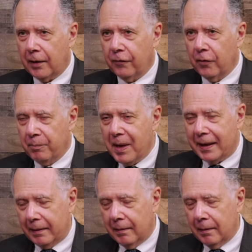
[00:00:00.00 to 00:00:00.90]
God
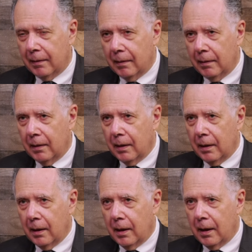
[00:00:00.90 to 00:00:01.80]
forbid.
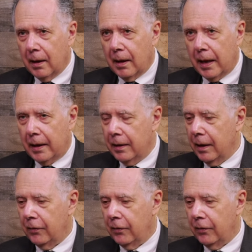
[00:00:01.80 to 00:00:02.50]
And